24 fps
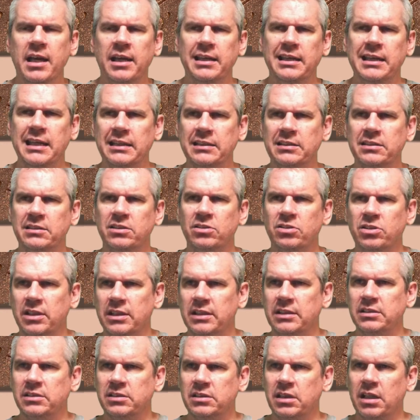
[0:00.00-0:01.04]

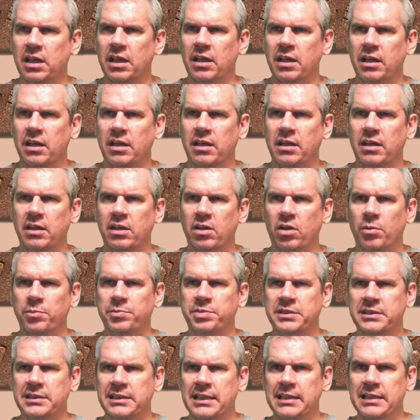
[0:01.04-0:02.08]
yesterday's
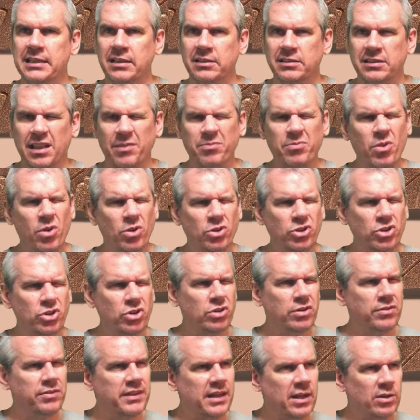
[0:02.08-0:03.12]
Obsidians. I'm not
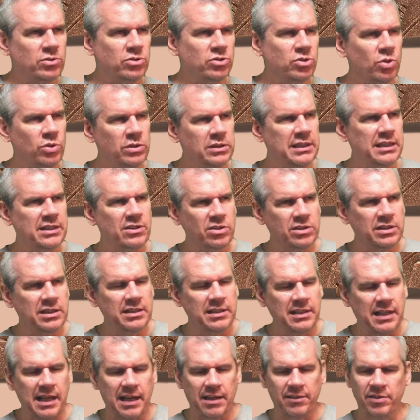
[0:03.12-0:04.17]
sure if the outsole did or
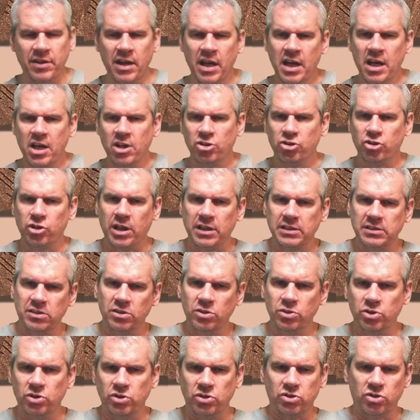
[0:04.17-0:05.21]
didn't have
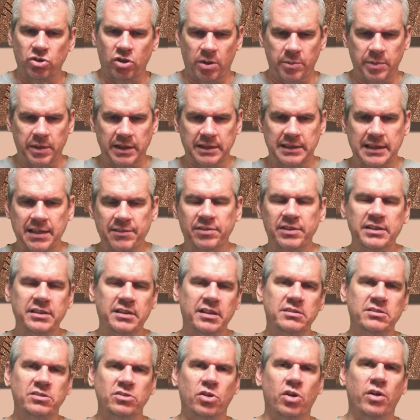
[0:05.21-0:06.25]
translucence on it, but it definitely
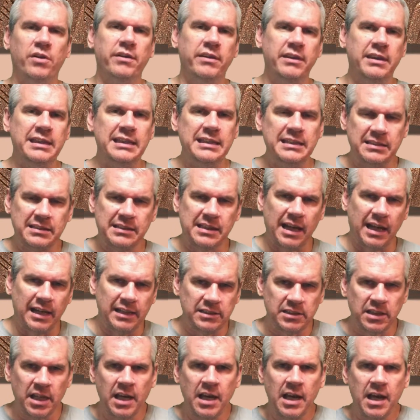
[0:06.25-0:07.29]
doesn't on these
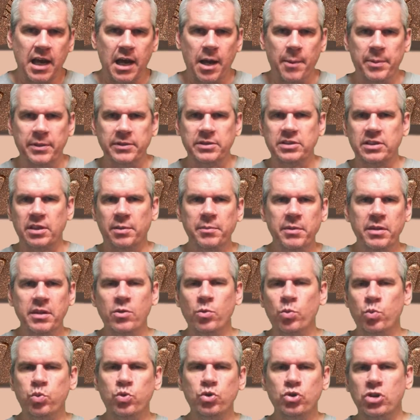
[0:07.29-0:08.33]
guys. But some of
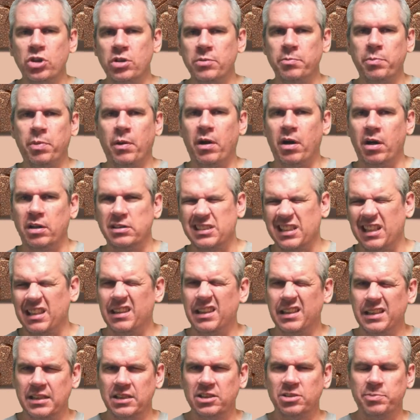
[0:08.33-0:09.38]
the wooden parts, I
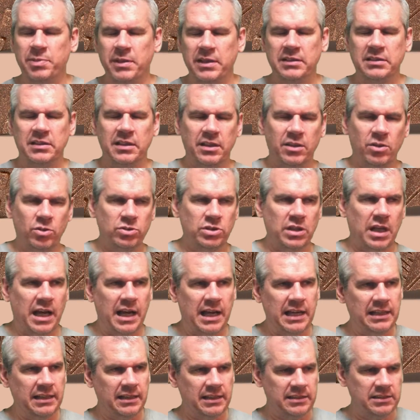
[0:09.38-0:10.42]
think especially those
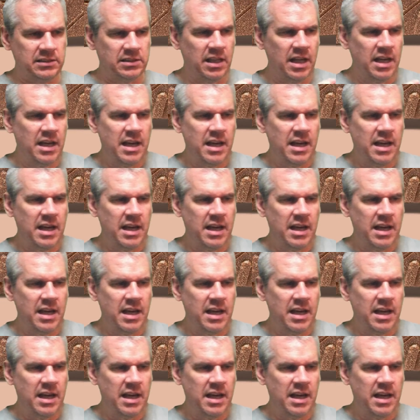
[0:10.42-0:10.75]
eyelets